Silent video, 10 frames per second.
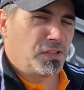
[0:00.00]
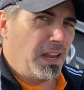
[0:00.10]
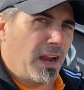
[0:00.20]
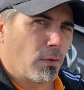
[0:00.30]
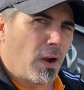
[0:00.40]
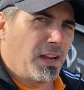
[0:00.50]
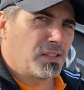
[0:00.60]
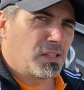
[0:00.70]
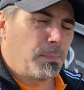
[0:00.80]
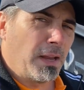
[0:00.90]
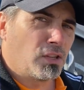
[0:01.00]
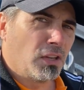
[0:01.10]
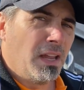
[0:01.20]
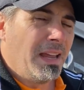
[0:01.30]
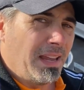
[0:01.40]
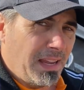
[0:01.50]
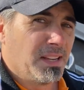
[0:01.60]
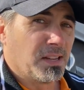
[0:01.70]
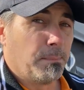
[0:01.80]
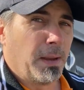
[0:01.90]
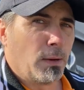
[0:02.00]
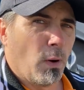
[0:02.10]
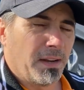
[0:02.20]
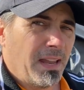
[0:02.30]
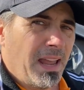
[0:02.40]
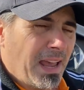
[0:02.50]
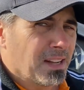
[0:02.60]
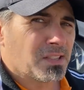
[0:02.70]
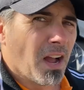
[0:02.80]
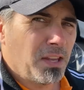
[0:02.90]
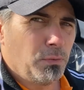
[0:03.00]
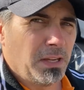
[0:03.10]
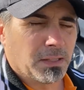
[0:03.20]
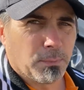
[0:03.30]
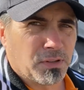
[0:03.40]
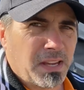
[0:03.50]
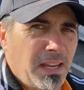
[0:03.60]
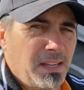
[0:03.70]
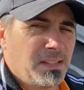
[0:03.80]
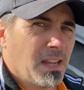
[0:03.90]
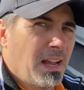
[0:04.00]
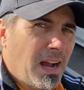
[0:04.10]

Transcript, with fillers: The air ride suspension is a big one. And it's not unique to Mercedes.